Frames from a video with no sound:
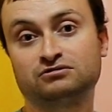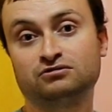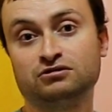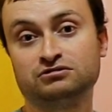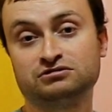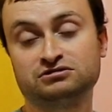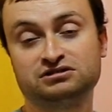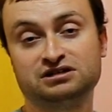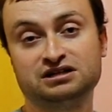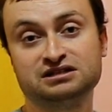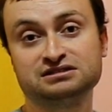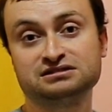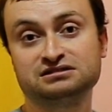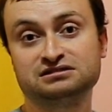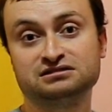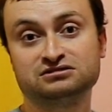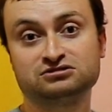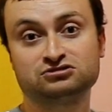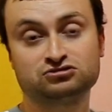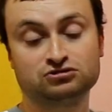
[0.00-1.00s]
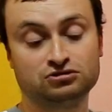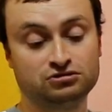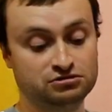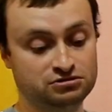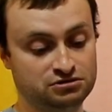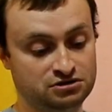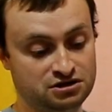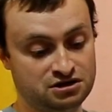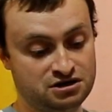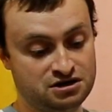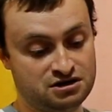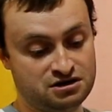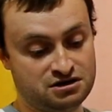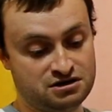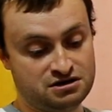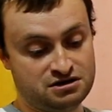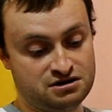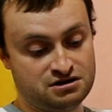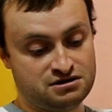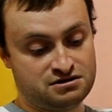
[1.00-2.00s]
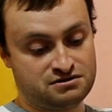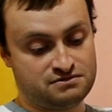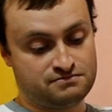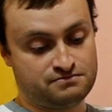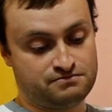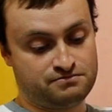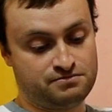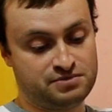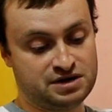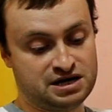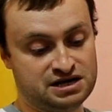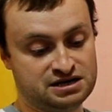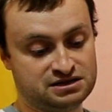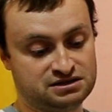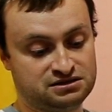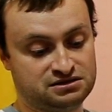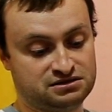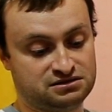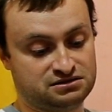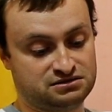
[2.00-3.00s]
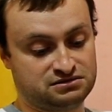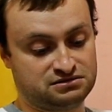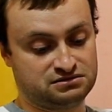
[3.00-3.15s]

contrast and so, but